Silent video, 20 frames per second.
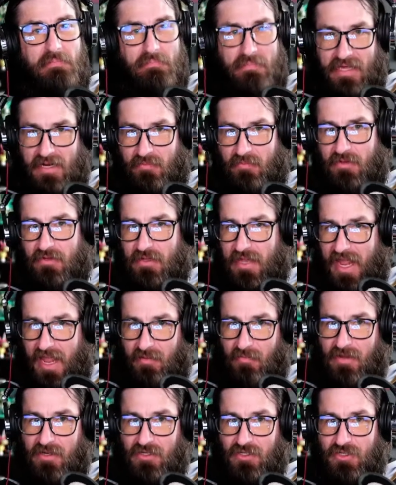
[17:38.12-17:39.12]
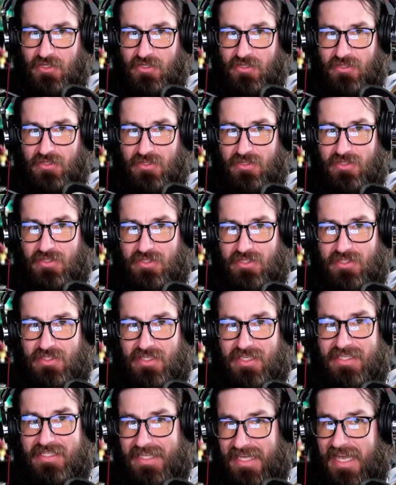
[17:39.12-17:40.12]
minimal damage
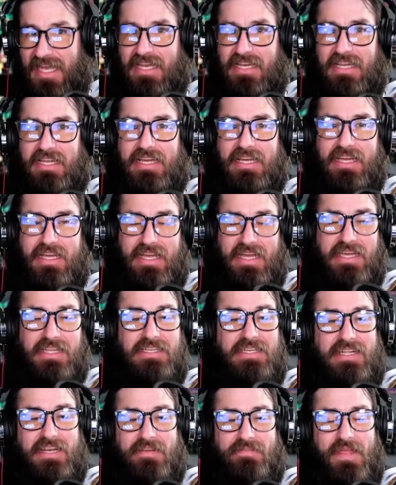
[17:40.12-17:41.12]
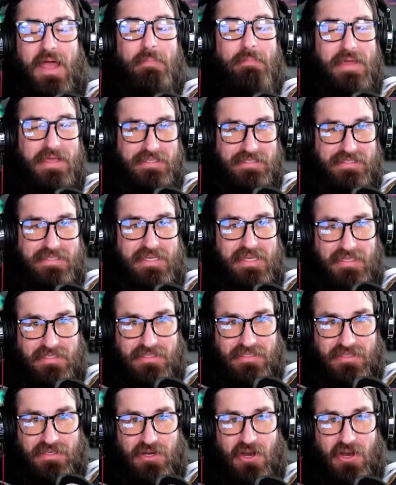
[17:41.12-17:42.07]
to end it, if that makes sense.